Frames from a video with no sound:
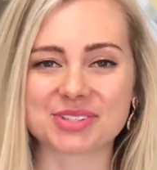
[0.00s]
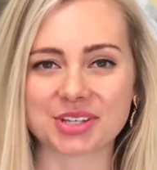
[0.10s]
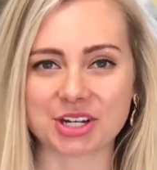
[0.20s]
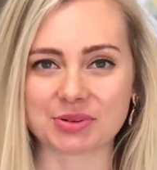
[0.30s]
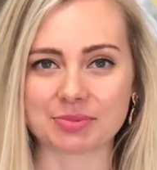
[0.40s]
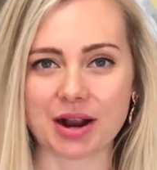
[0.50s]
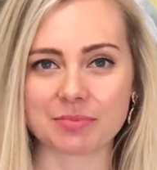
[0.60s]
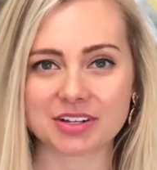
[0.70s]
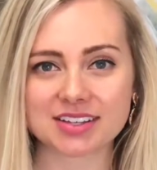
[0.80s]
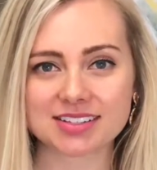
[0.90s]
Secure One
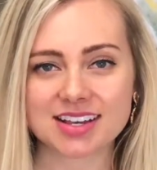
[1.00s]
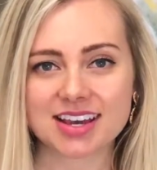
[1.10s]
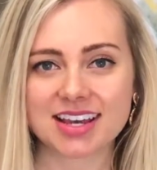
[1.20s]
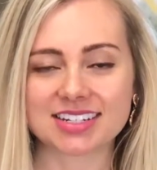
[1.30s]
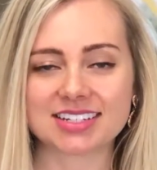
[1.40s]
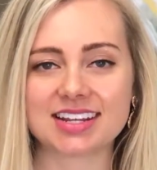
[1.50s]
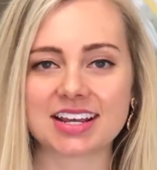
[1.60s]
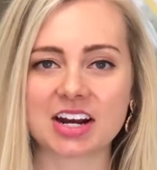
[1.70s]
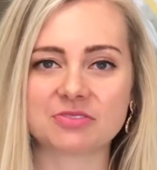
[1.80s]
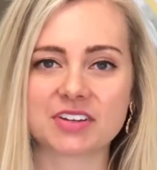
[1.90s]
Properties, and
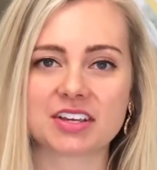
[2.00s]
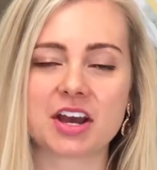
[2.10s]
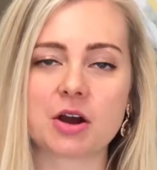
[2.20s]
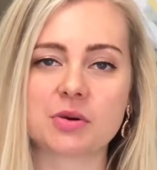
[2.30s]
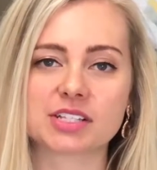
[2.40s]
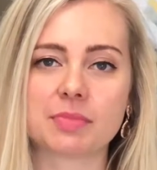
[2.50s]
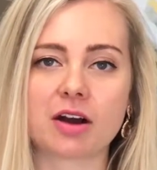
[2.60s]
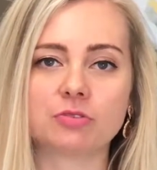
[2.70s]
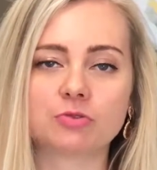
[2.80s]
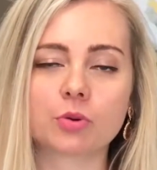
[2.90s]
today our video is
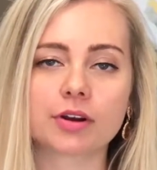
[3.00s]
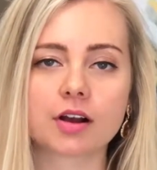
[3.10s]
about 4